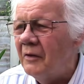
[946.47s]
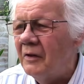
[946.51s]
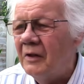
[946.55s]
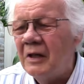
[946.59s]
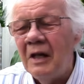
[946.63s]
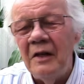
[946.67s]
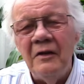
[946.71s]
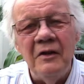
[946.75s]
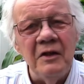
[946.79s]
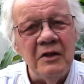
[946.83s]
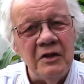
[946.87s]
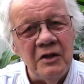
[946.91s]
and
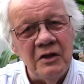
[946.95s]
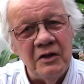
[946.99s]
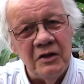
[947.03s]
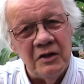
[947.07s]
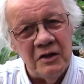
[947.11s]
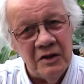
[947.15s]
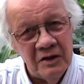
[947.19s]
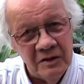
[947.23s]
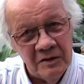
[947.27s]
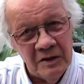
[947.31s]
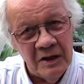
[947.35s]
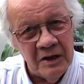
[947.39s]
then this
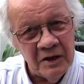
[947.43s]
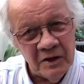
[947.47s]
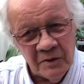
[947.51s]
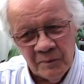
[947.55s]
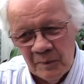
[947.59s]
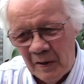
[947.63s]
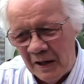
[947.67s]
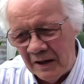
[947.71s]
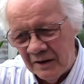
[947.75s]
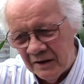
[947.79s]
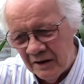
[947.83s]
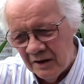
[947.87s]
is the
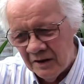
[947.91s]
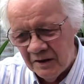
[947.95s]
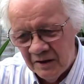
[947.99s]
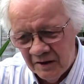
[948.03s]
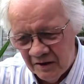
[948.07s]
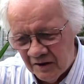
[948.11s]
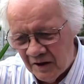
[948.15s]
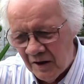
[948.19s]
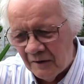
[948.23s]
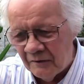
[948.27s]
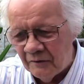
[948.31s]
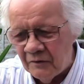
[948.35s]
expected
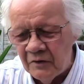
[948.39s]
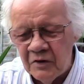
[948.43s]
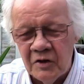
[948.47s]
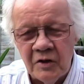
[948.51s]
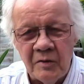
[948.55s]
stuff for